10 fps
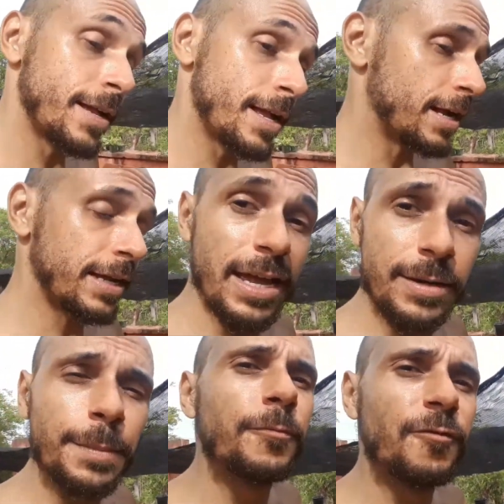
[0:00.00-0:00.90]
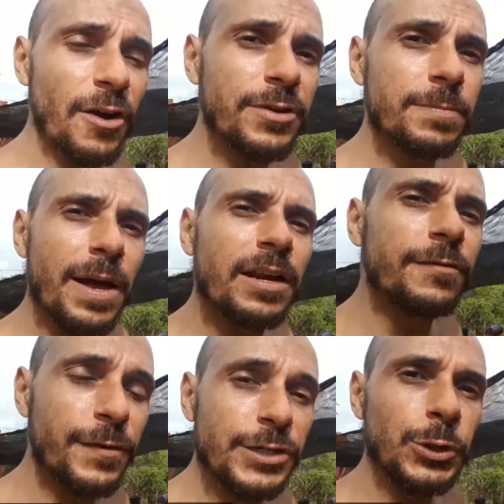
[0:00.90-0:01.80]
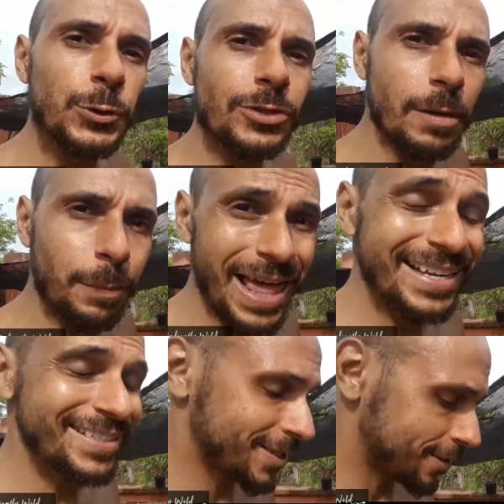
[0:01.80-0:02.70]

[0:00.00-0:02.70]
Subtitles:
again very beneficial to the plants.